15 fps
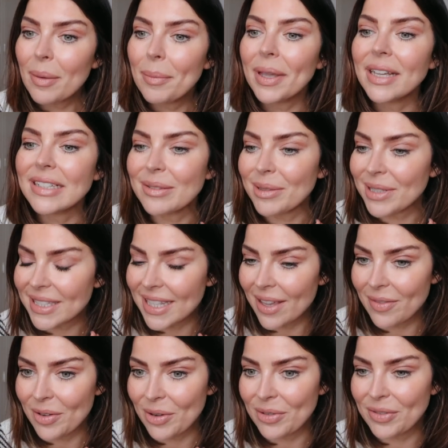because I want to
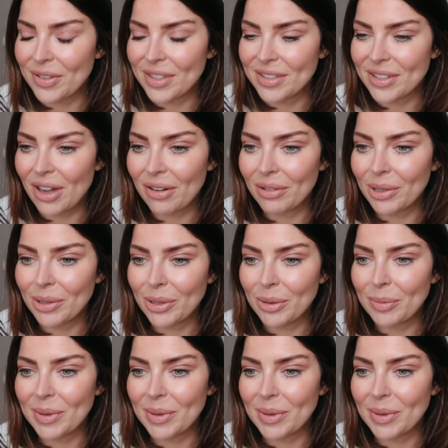save it all for the Zara haul.